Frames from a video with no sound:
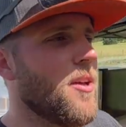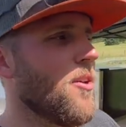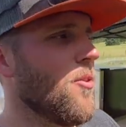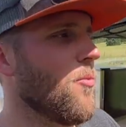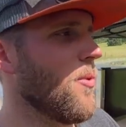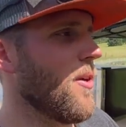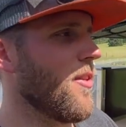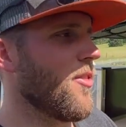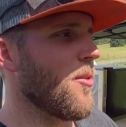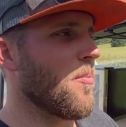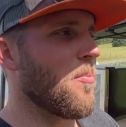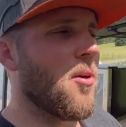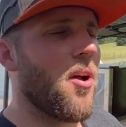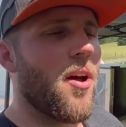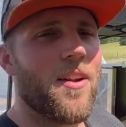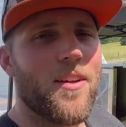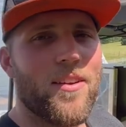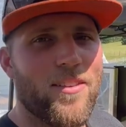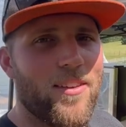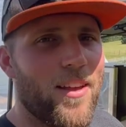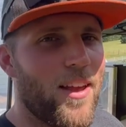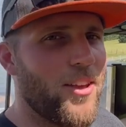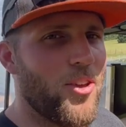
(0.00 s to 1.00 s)
with the
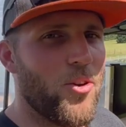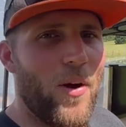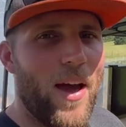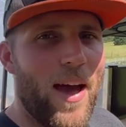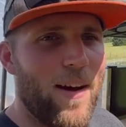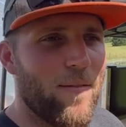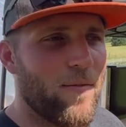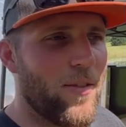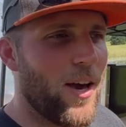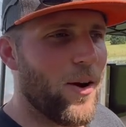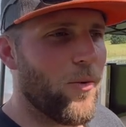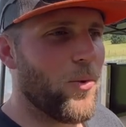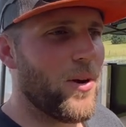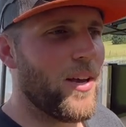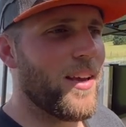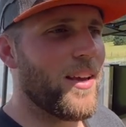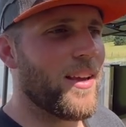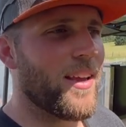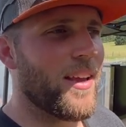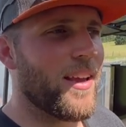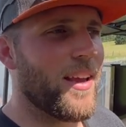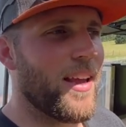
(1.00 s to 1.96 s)
products that you have that week.